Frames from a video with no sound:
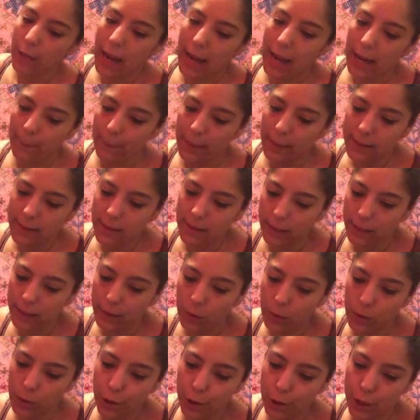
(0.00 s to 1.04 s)
And basically
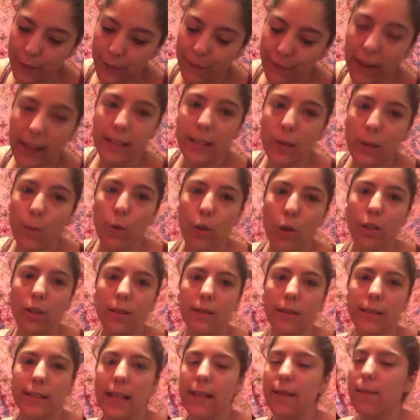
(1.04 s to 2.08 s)
those are just fancy
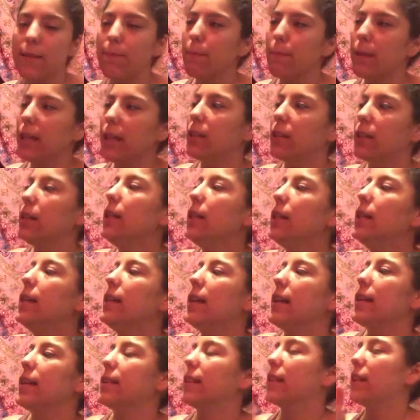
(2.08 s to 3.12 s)
words that mean
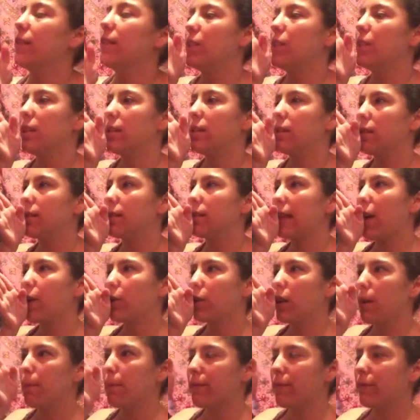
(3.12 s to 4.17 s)
instead of just the sound
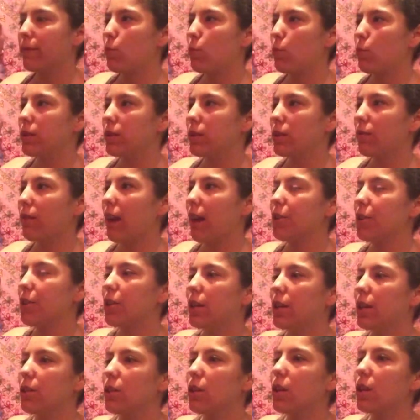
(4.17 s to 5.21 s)
coming from one
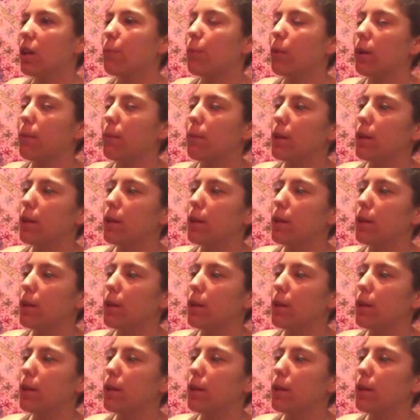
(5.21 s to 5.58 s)
direction, you can pretty